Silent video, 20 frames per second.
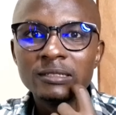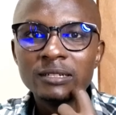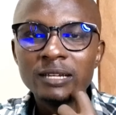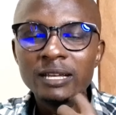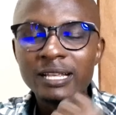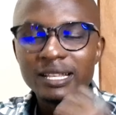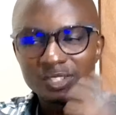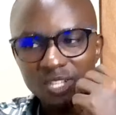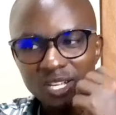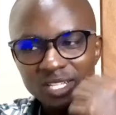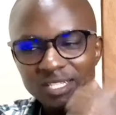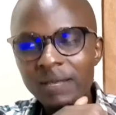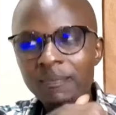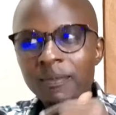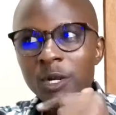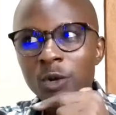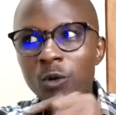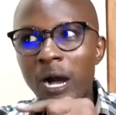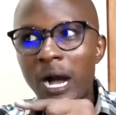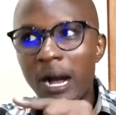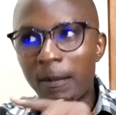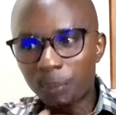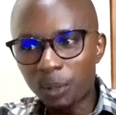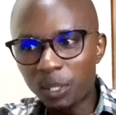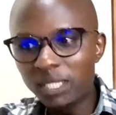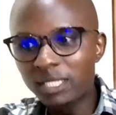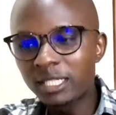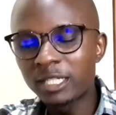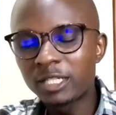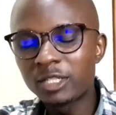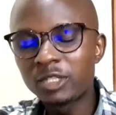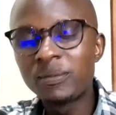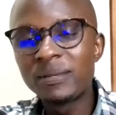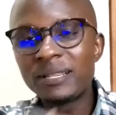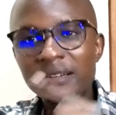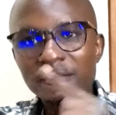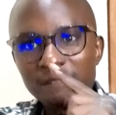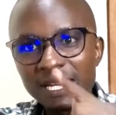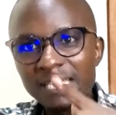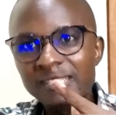Yenye sasa amekuwa appointed to be
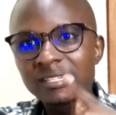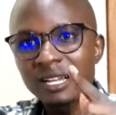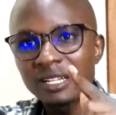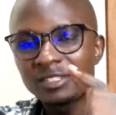the vice